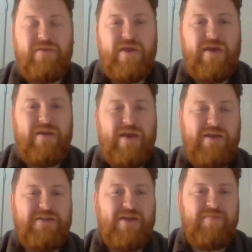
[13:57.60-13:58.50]
then
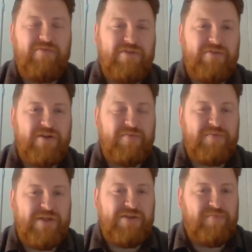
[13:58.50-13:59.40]
anytime you restrict a
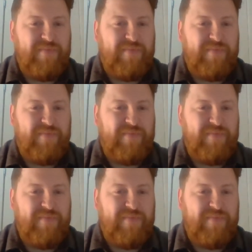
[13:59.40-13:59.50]
potential